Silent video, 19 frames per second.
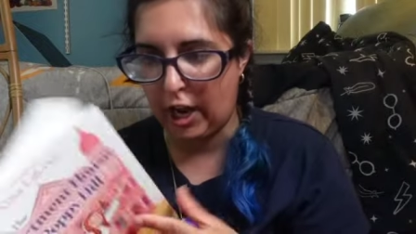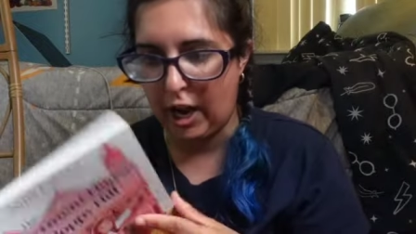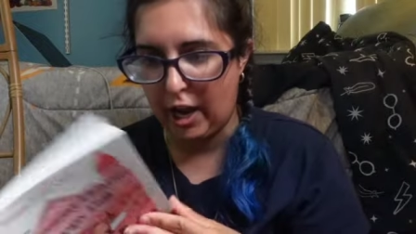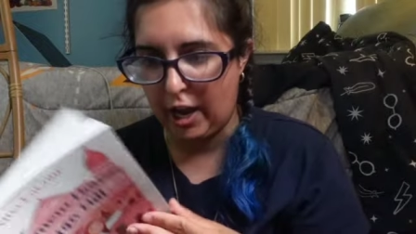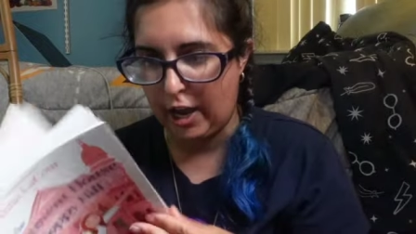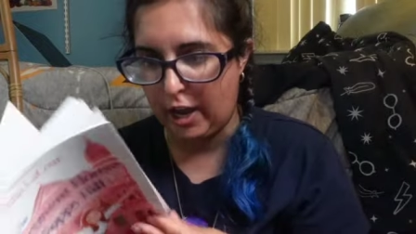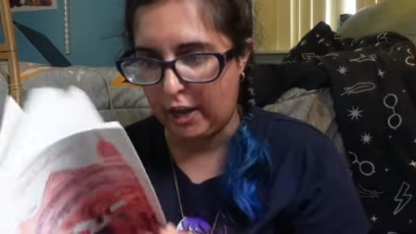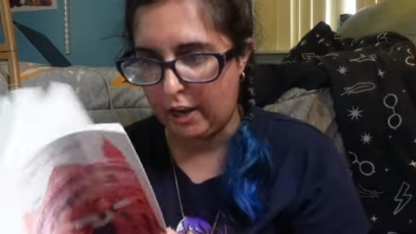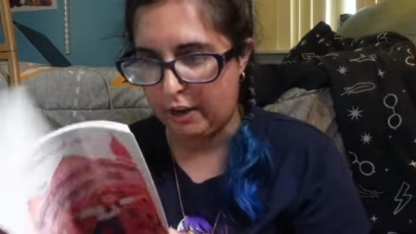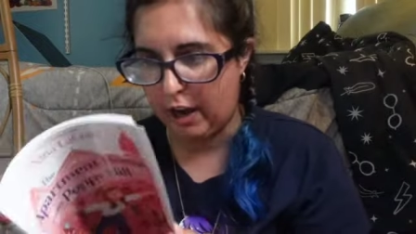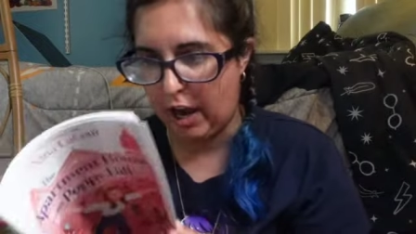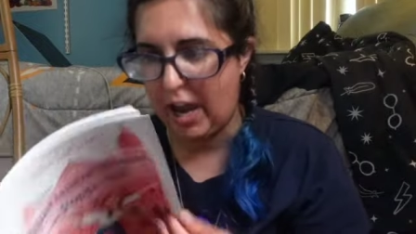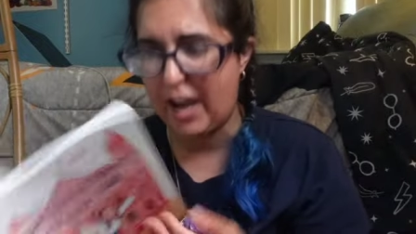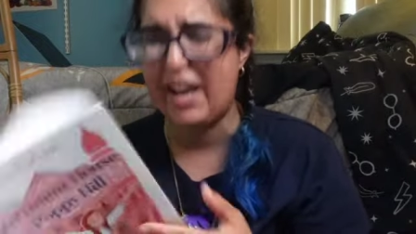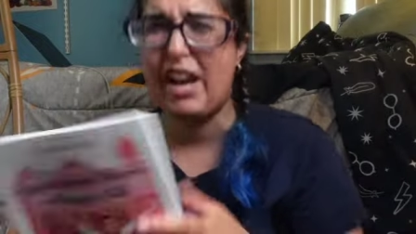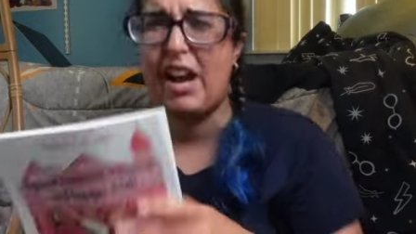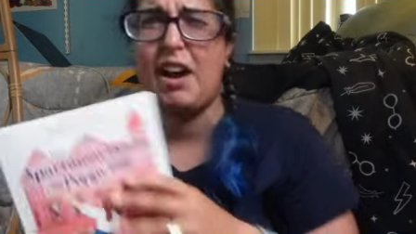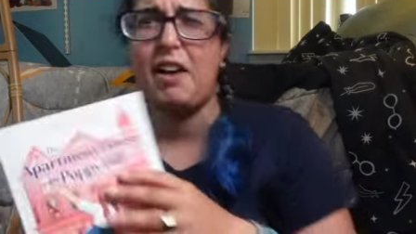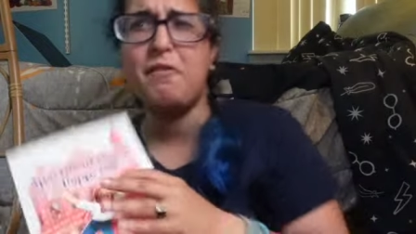And I
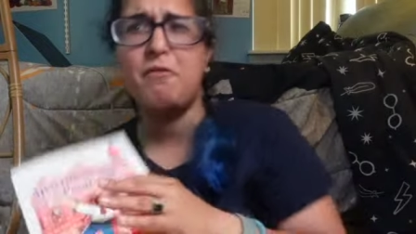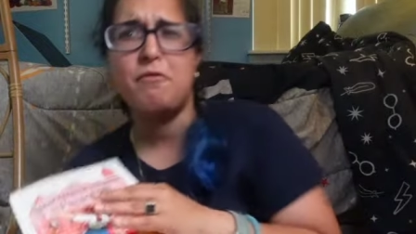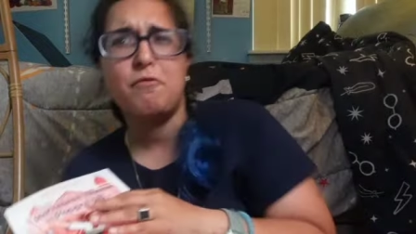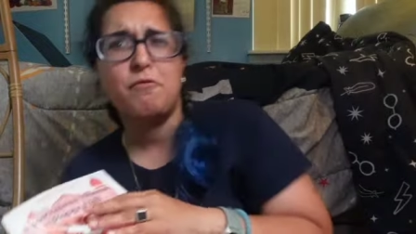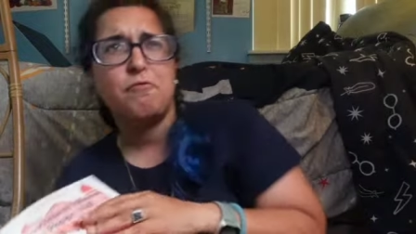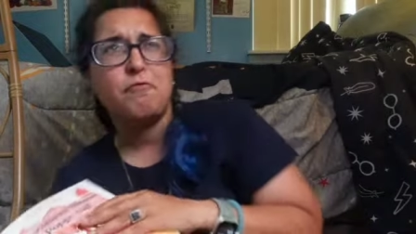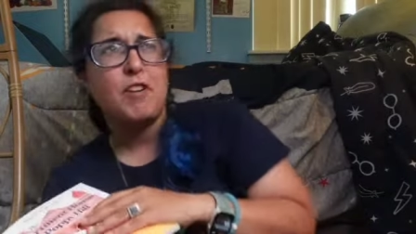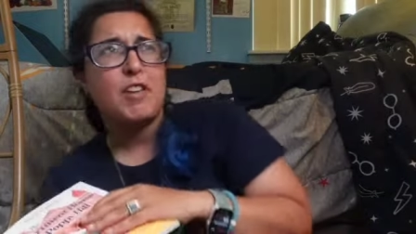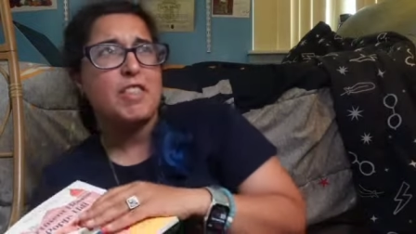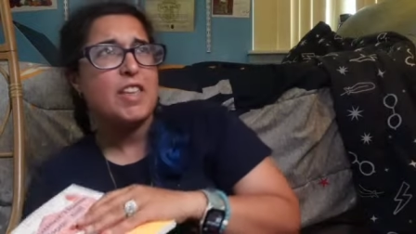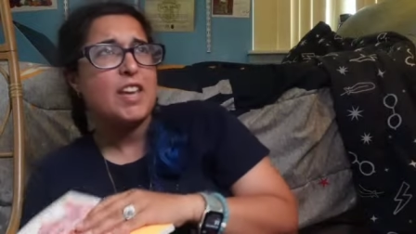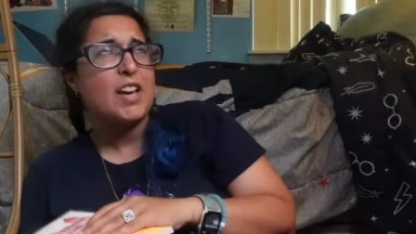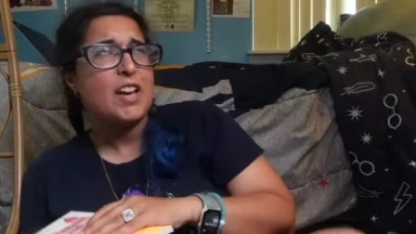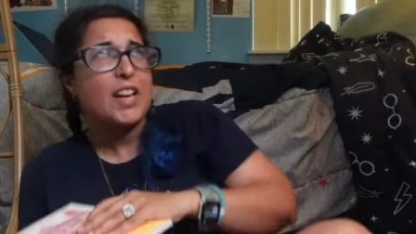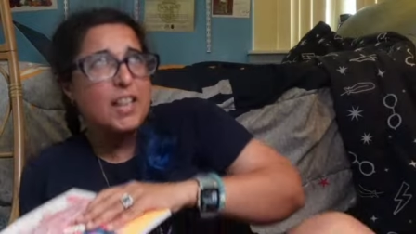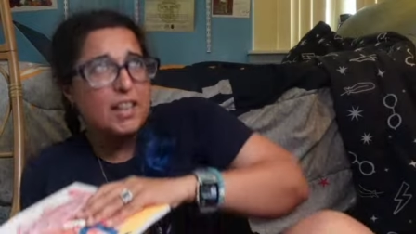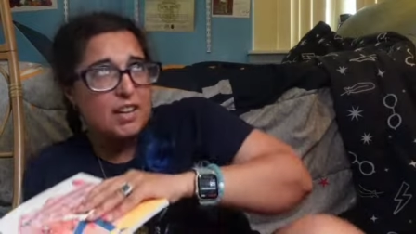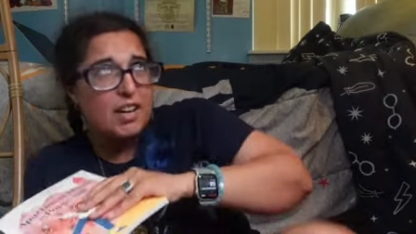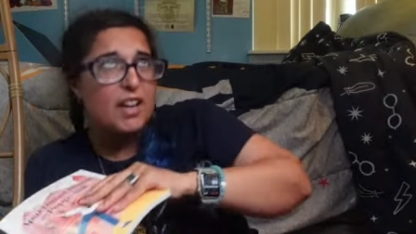have, I think
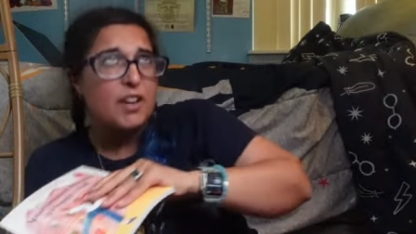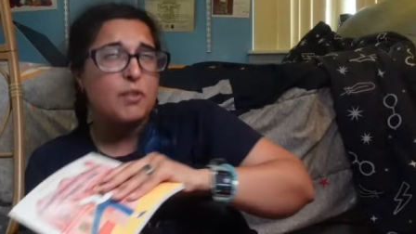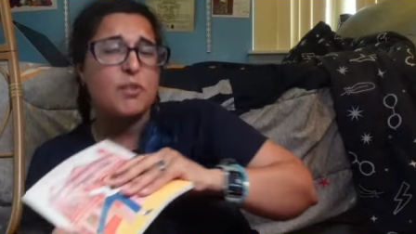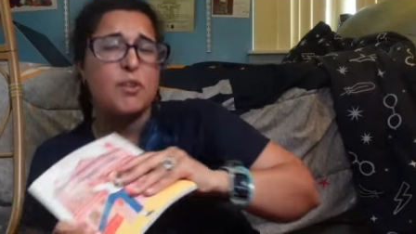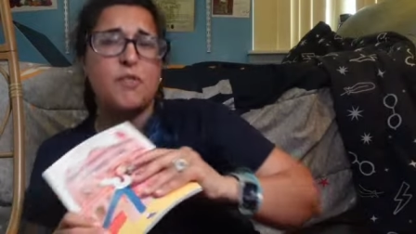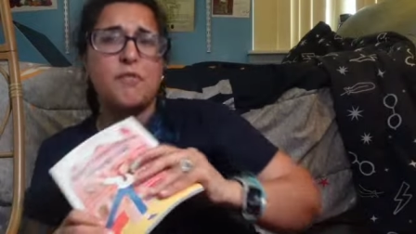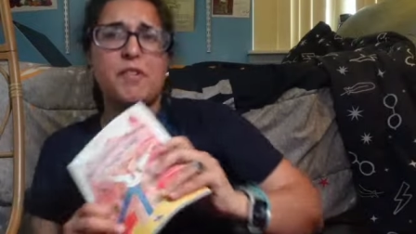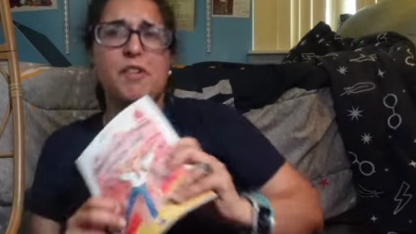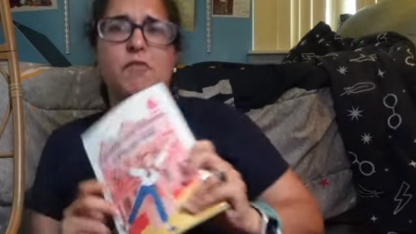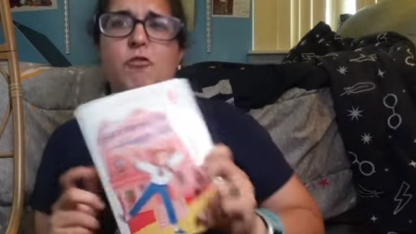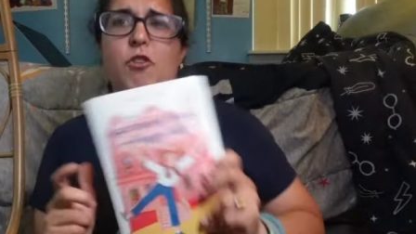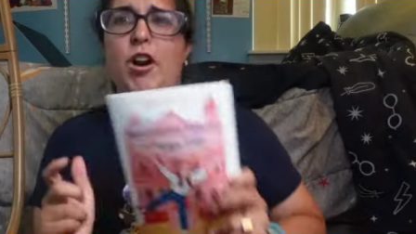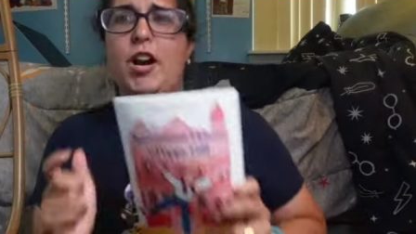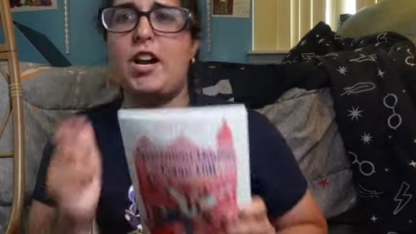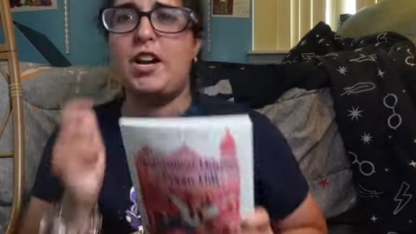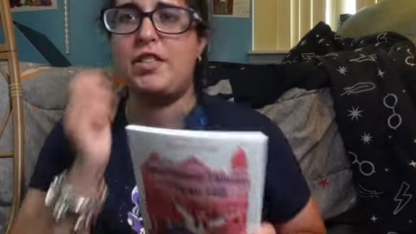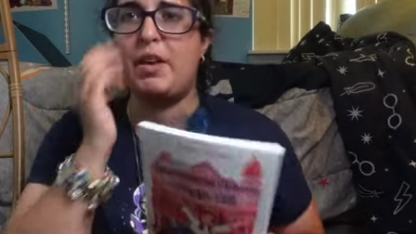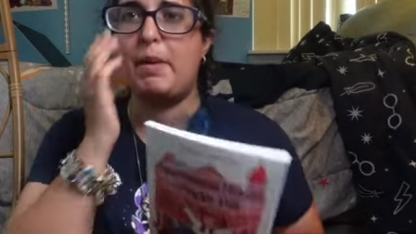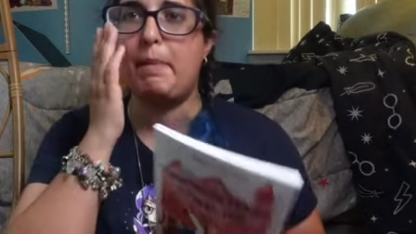I, I don't know if I've read
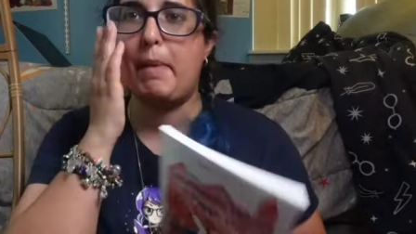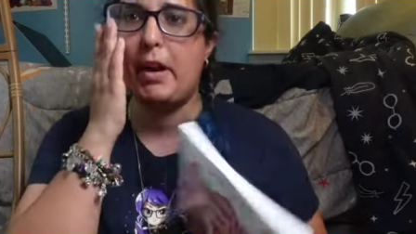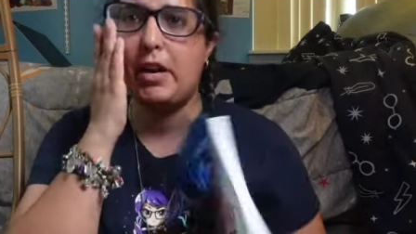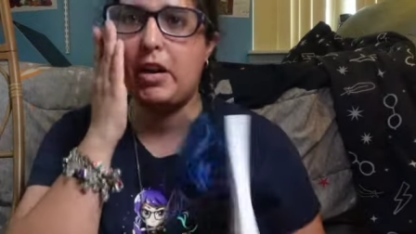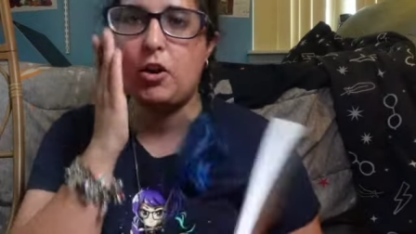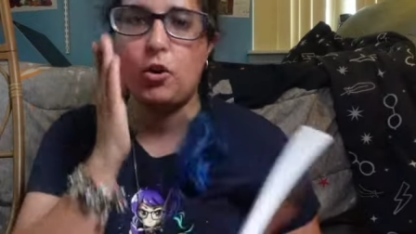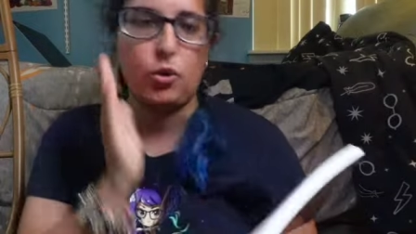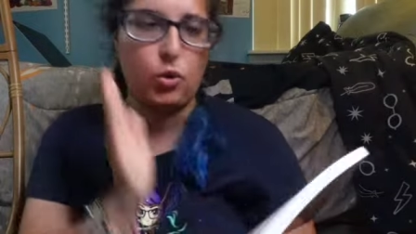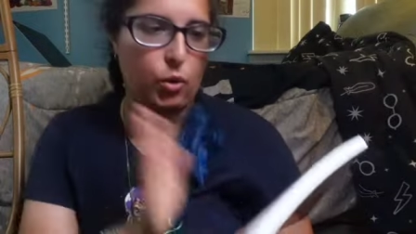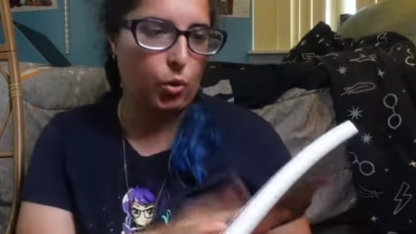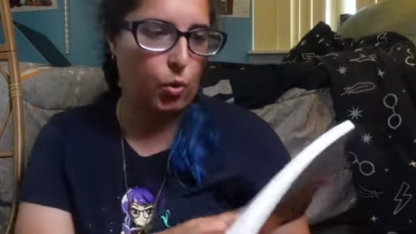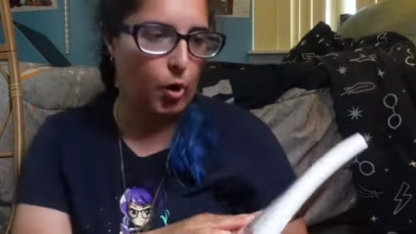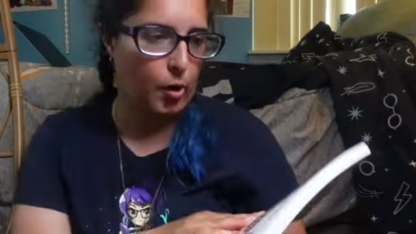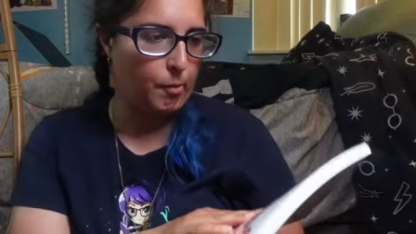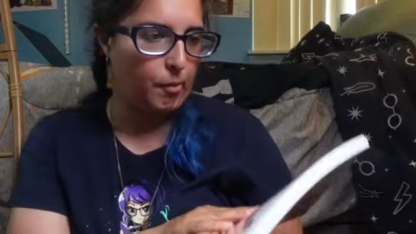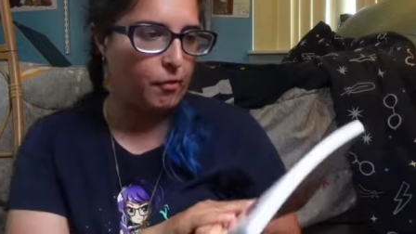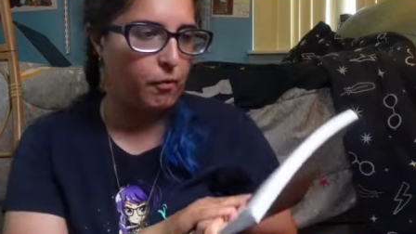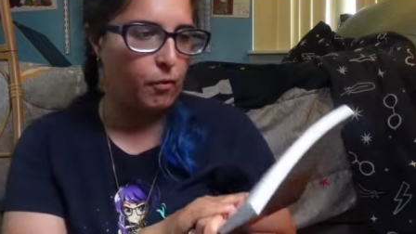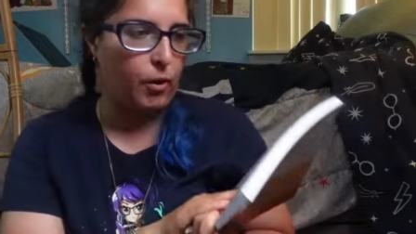anything by Nina LaCour
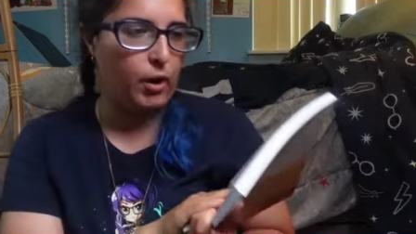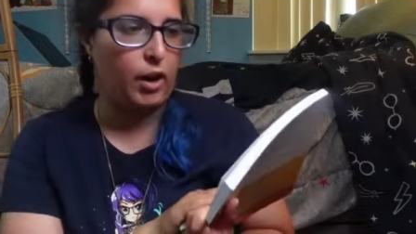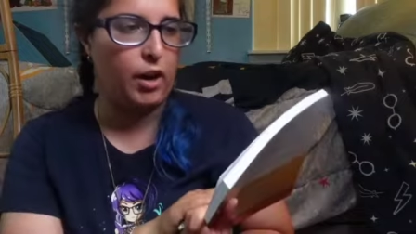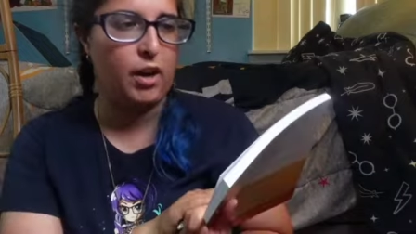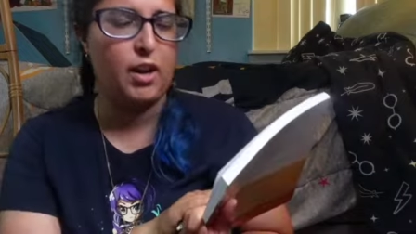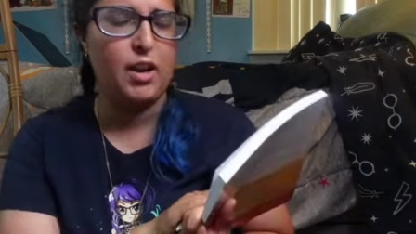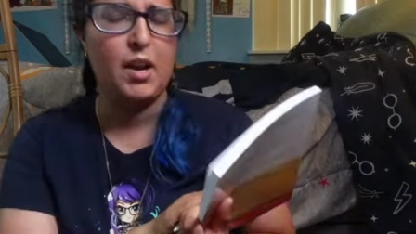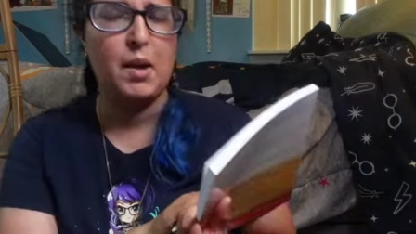before.